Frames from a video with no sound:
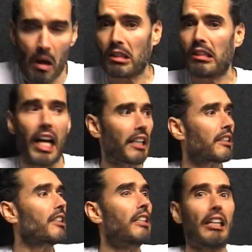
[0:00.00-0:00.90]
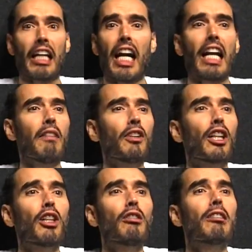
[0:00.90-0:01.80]
What's next? You can't have
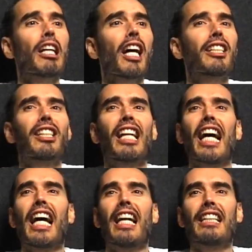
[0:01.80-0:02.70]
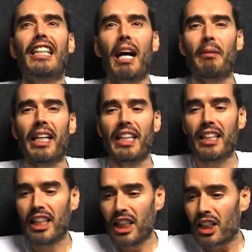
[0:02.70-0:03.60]
the Ku Klux Klan come
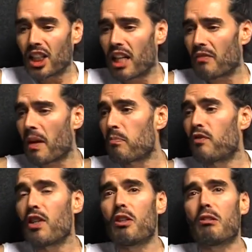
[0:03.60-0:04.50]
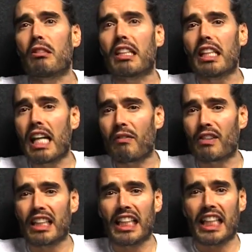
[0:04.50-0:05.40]
in, serve up food
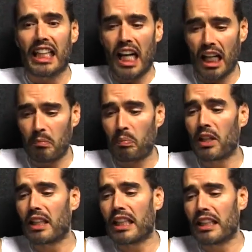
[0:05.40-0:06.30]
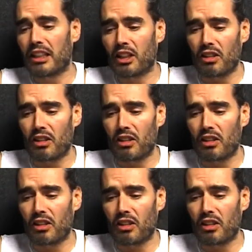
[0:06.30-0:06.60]
lovingly on a burning